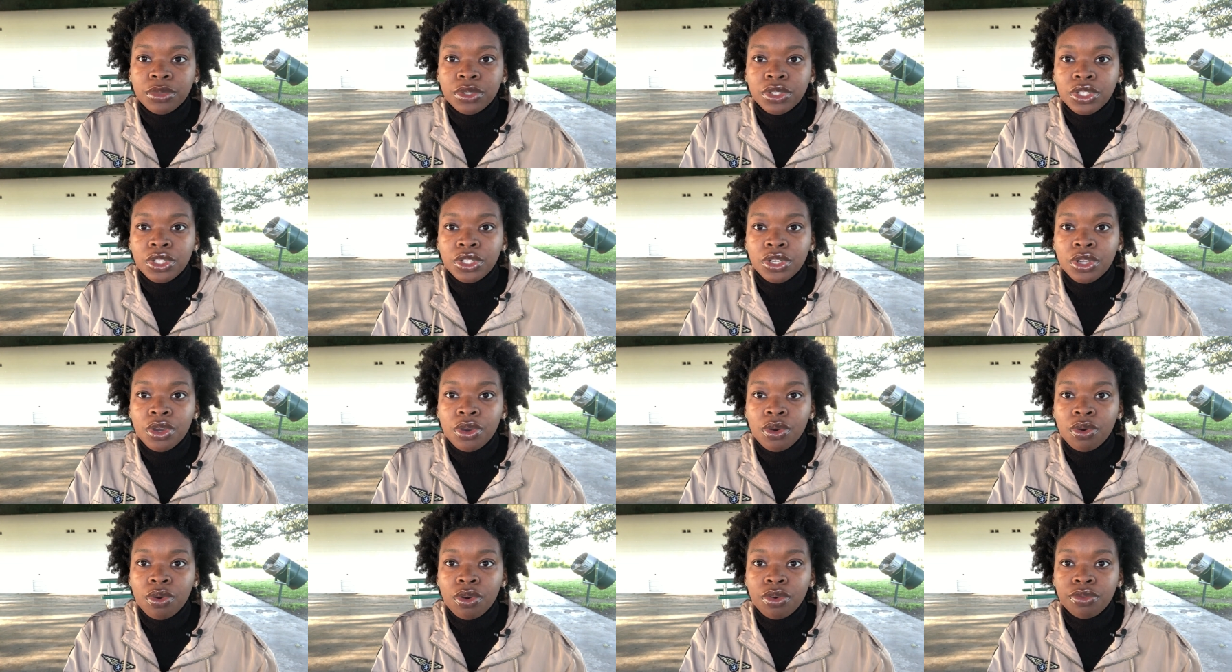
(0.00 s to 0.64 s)
you
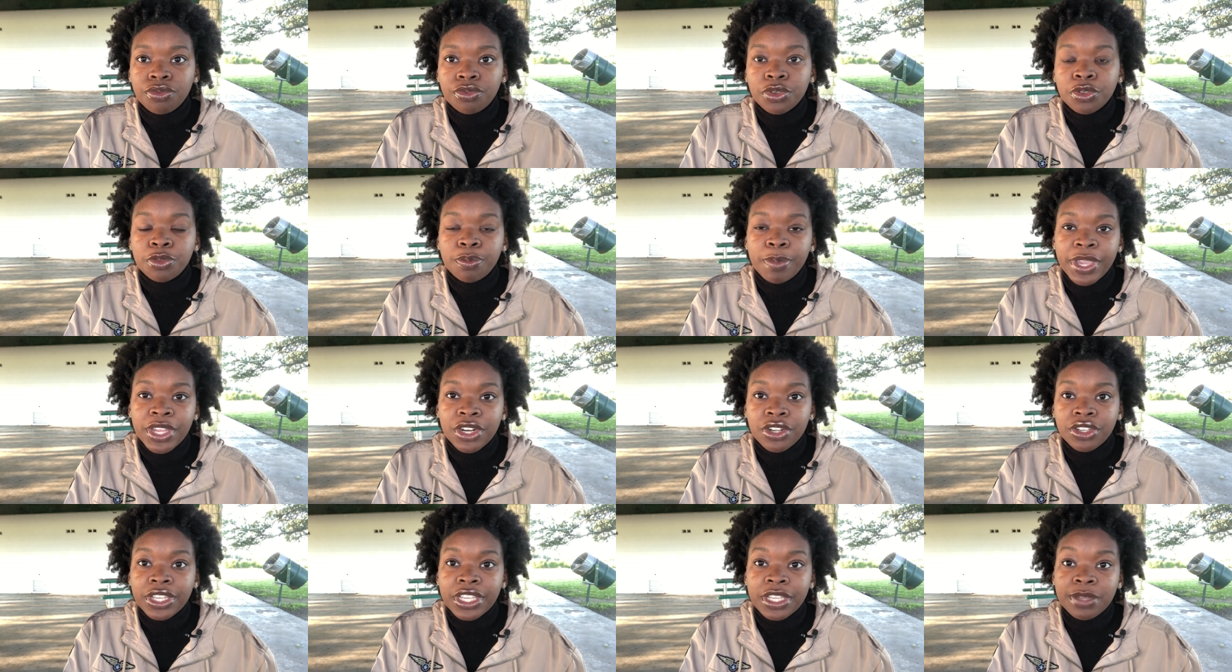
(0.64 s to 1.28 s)
know Ruth
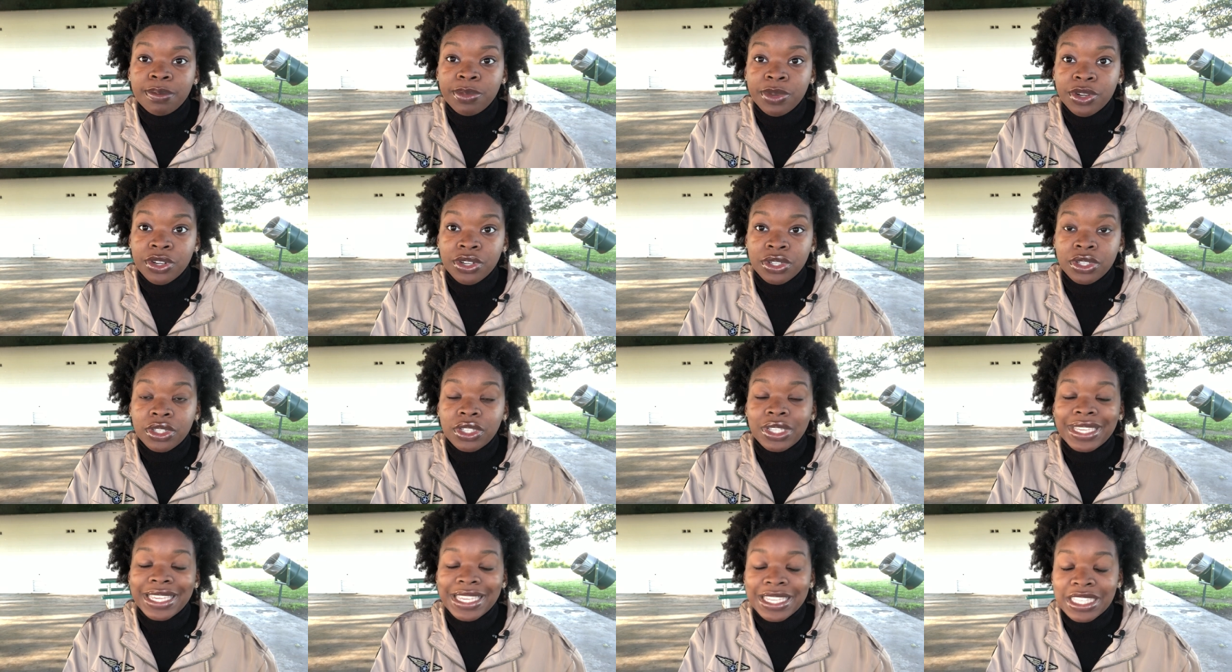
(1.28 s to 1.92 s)
Bader Ginsburg,
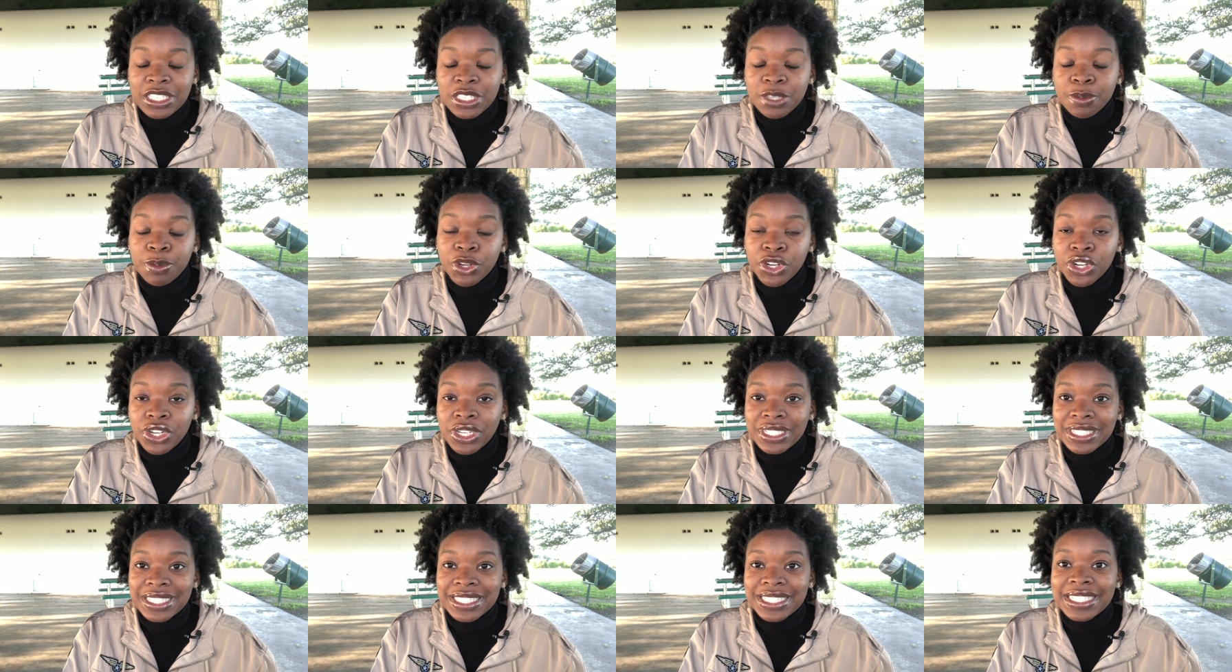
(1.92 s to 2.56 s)

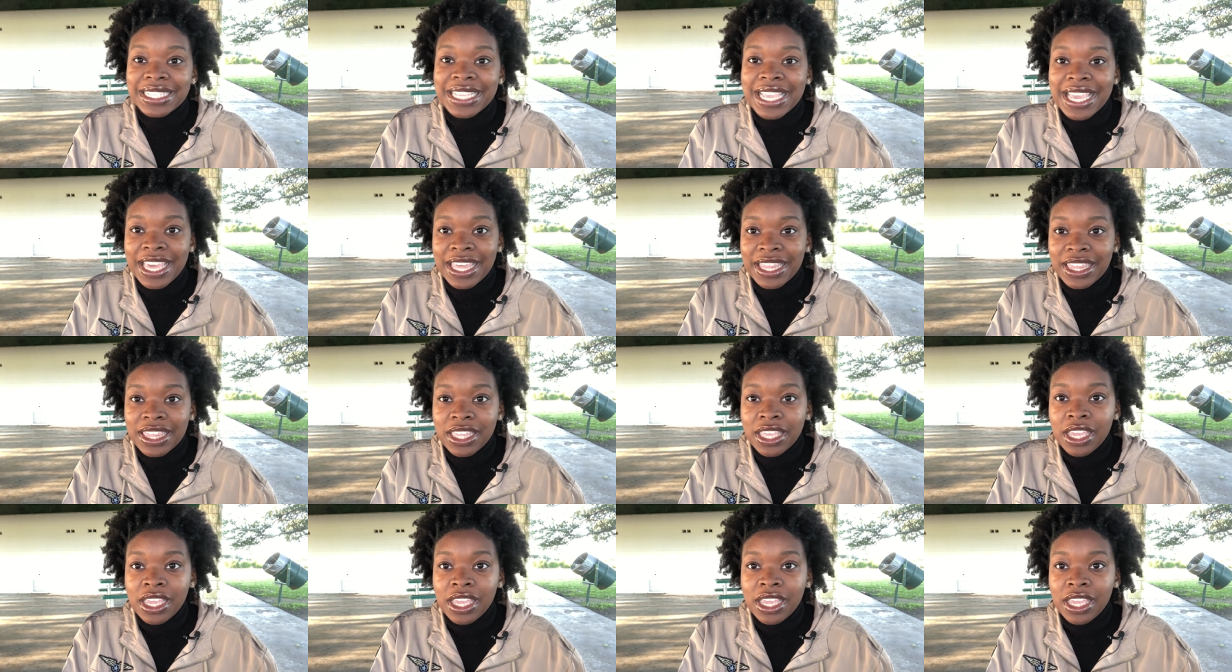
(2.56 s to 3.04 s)
Ginsburg's death,